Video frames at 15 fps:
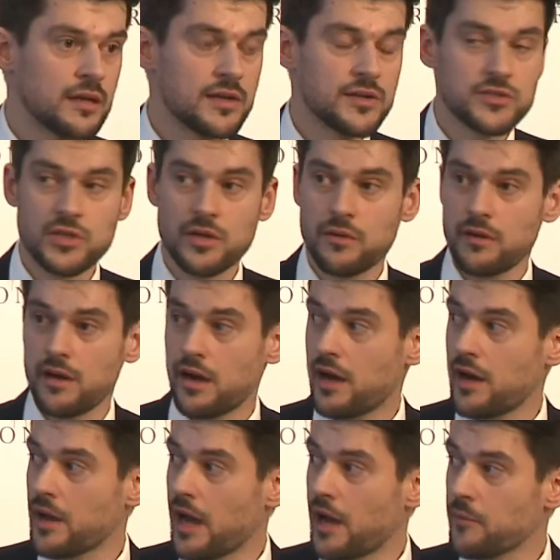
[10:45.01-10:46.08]
So
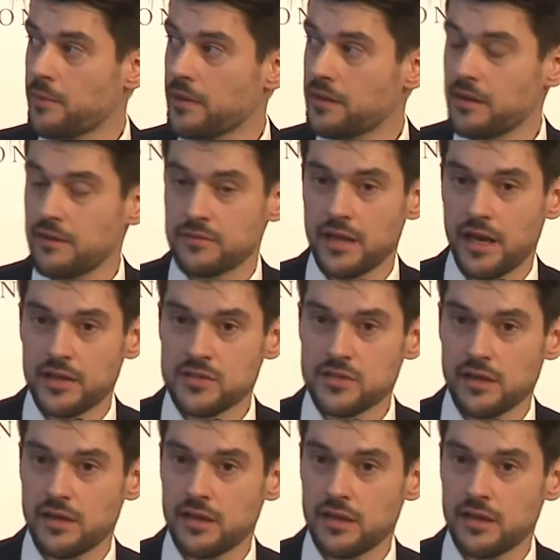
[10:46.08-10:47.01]
I believe that